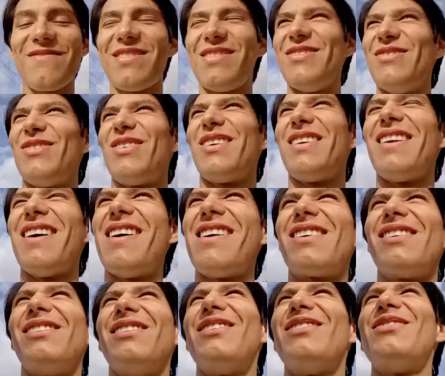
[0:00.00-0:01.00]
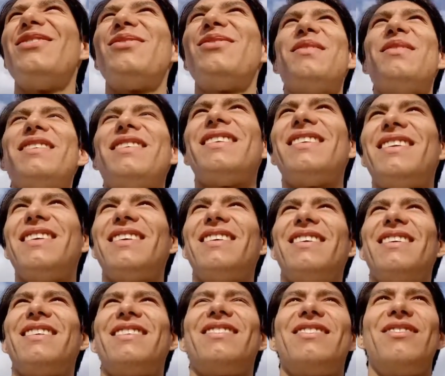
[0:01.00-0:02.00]
You are not alone, man.
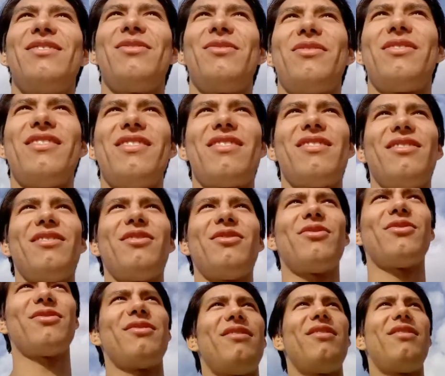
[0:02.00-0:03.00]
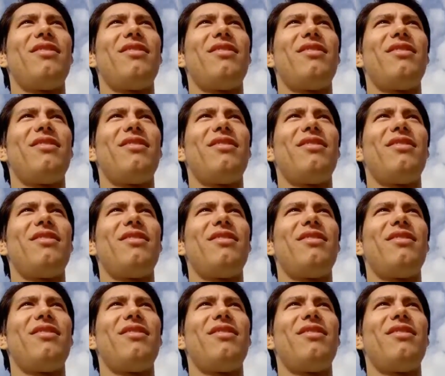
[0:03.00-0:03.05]
You are not alone.